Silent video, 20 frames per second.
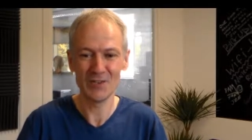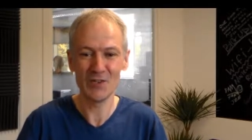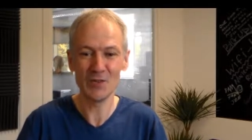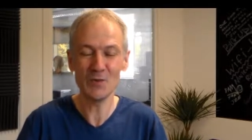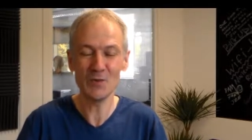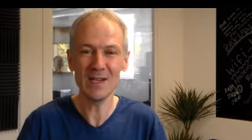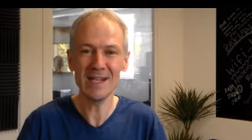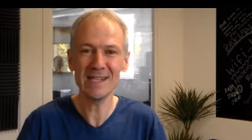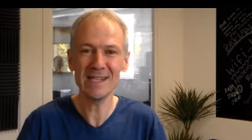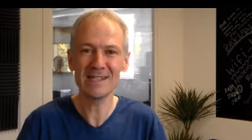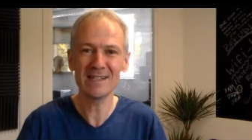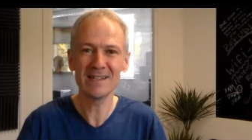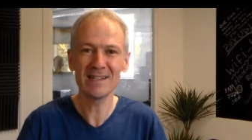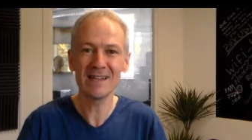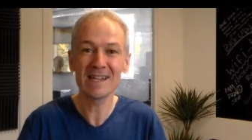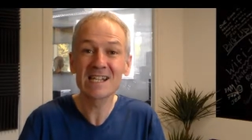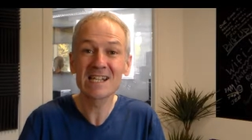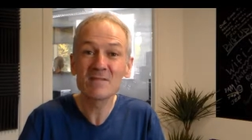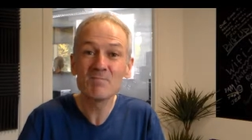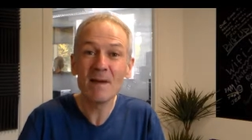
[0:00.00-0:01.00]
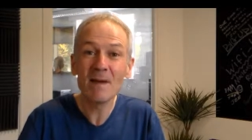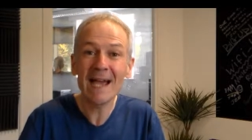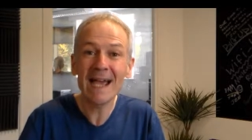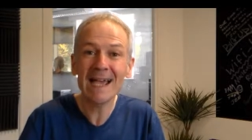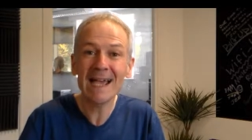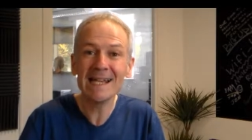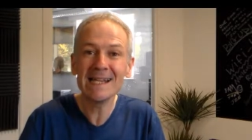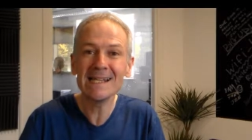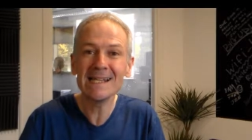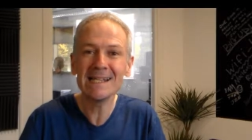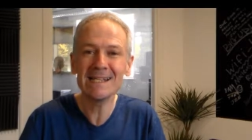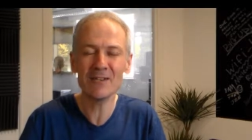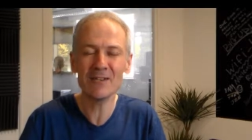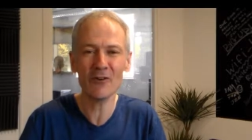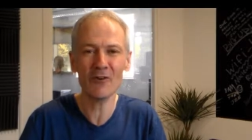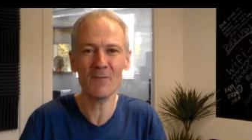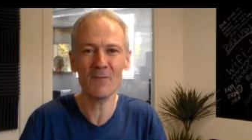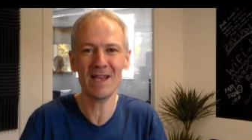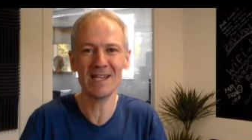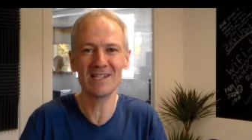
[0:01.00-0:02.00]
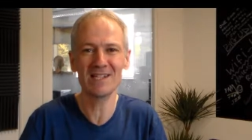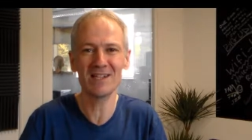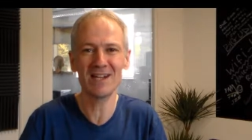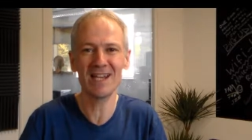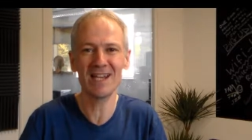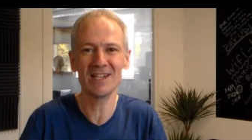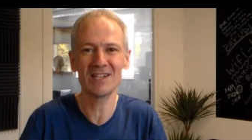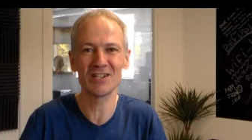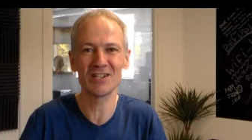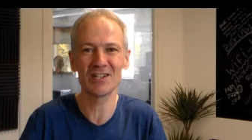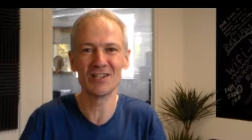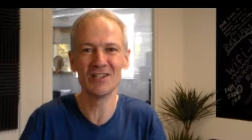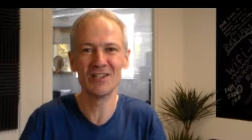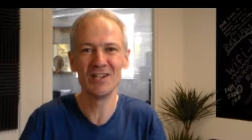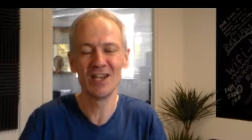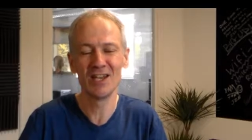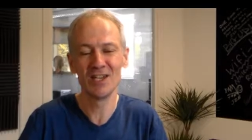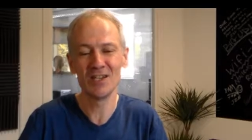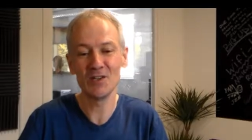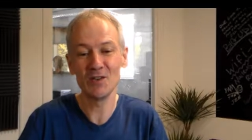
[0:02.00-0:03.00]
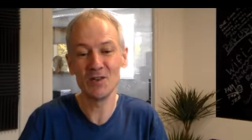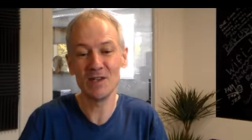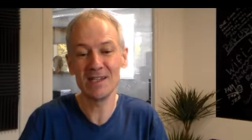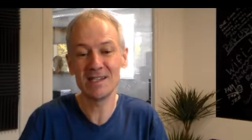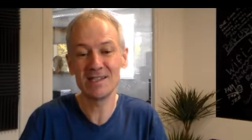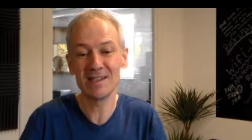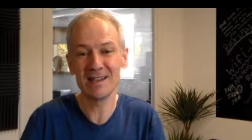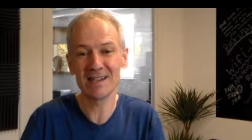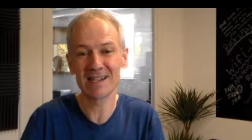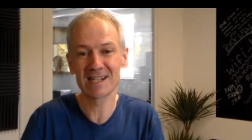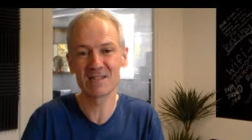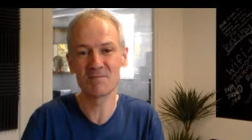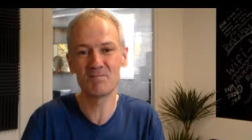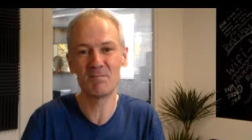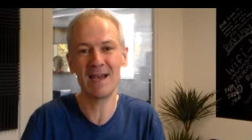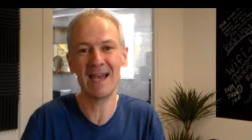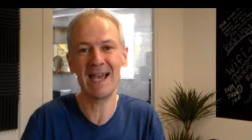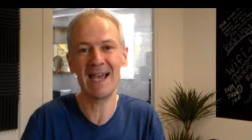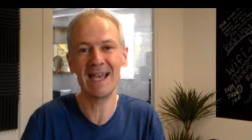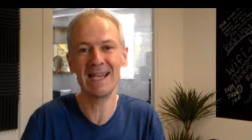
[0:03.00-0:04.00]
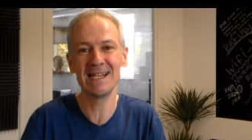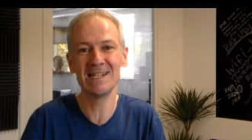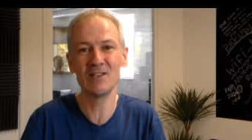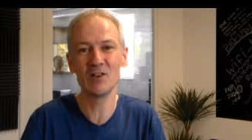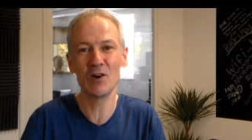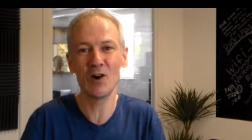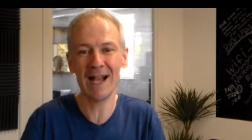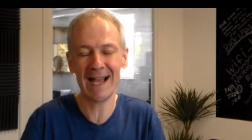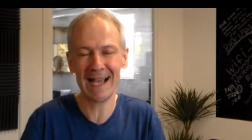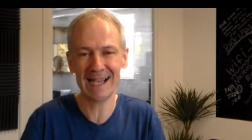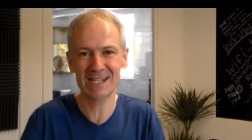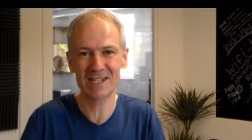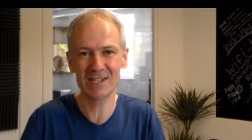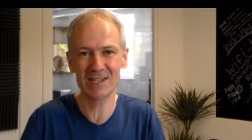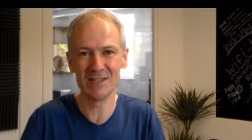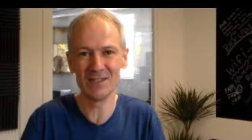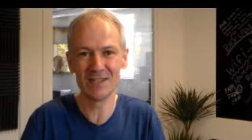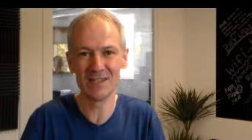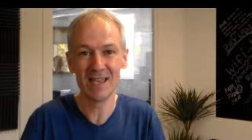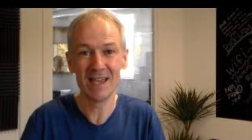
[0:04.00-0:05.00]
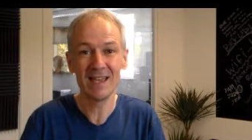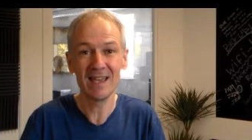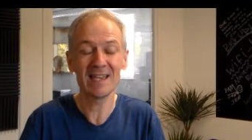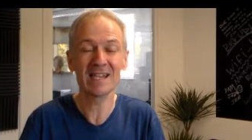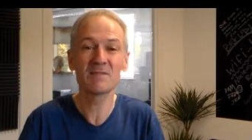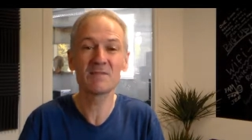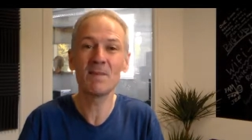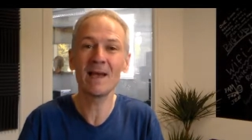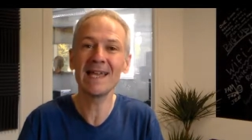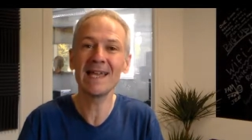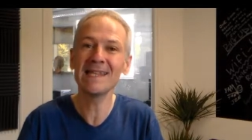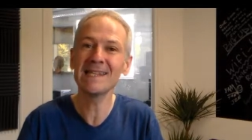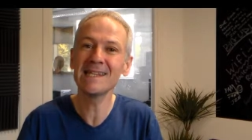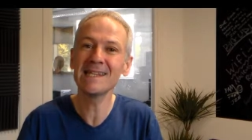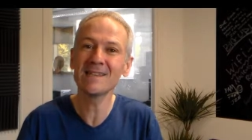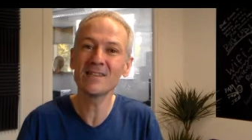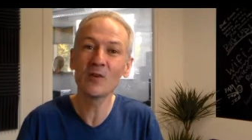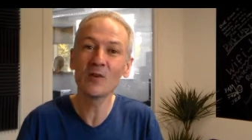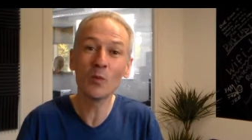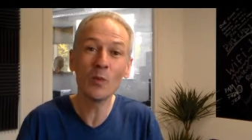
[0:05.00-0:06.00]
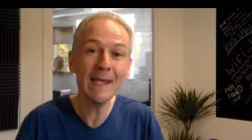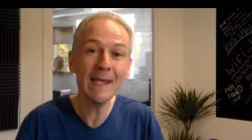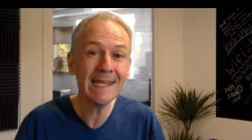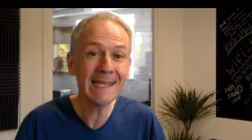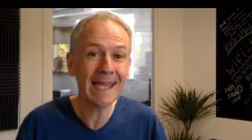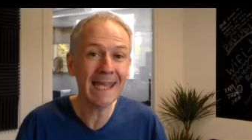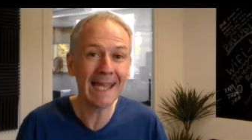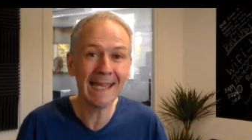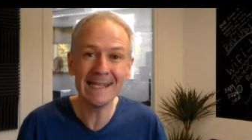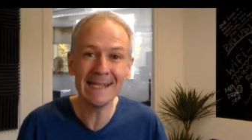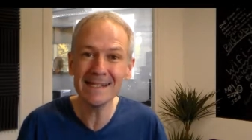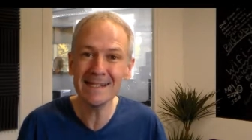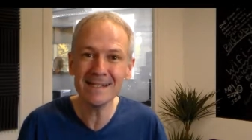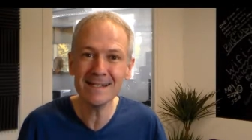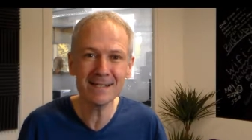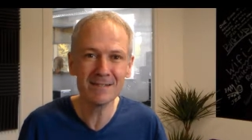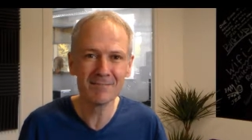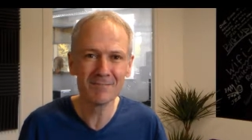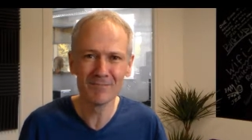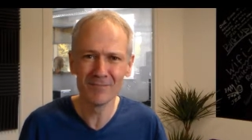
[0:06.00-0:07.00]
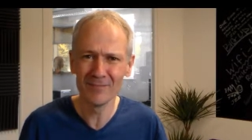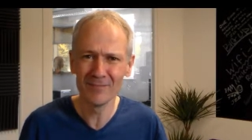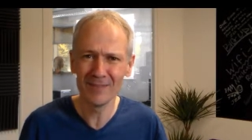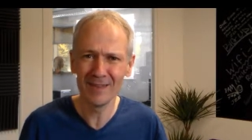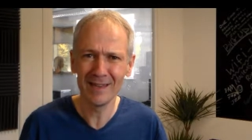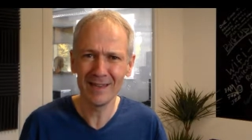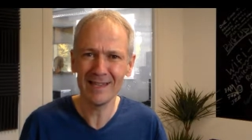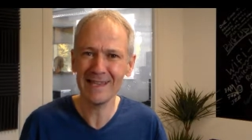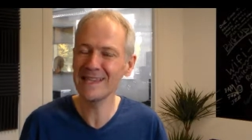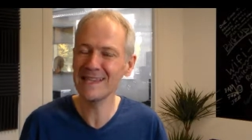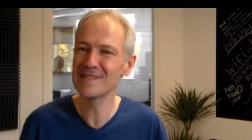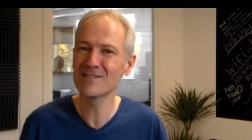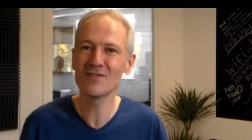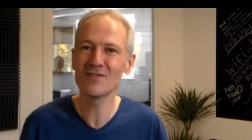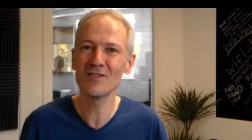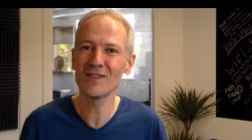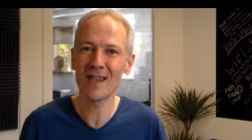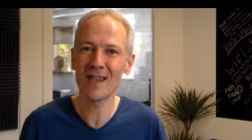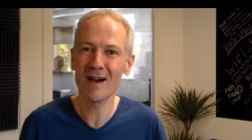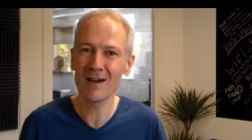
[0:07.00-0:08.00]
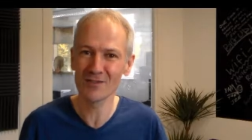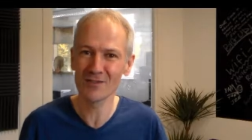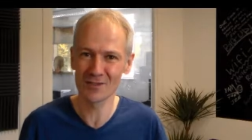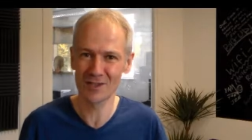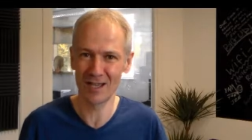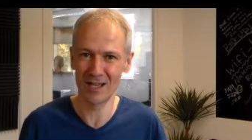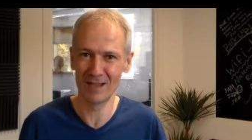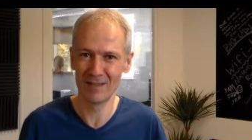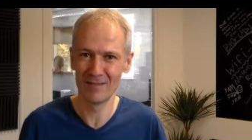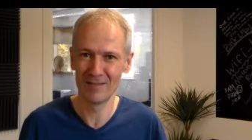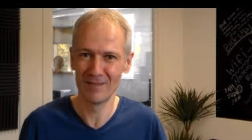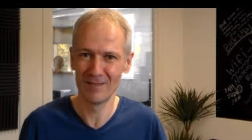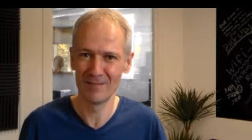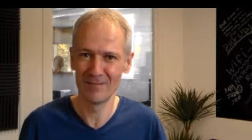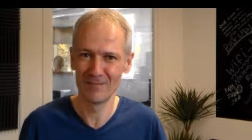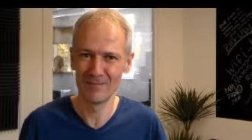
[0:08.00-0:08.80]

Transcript: you need to expand your imagination, you need to expand your actions. Expanding the weekend isn't the answer.